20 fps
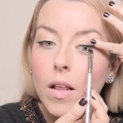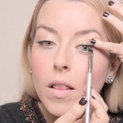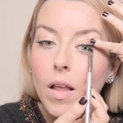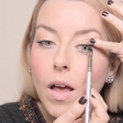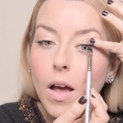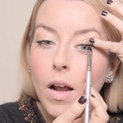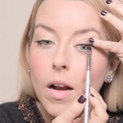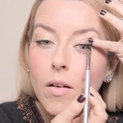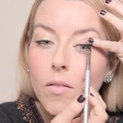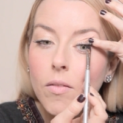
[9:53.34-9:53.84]

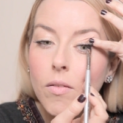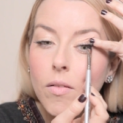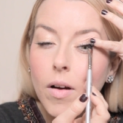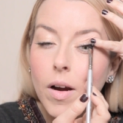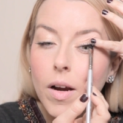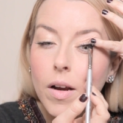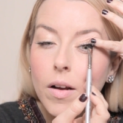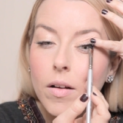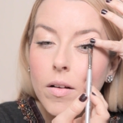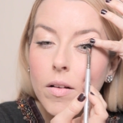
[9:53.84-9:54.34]
that
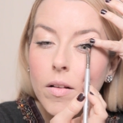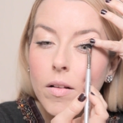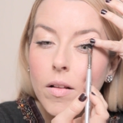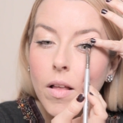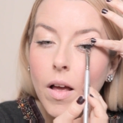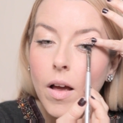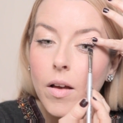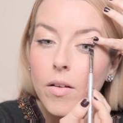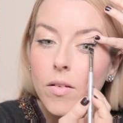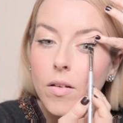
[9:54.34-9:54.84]
right into the
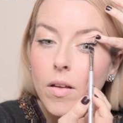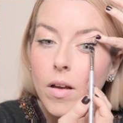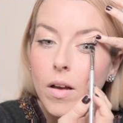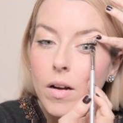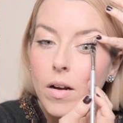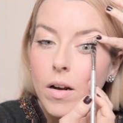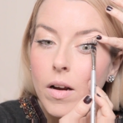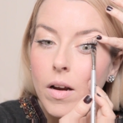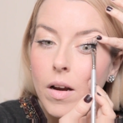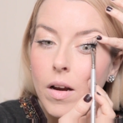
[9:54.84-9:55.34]
lash
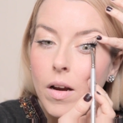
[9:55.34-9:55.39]
line.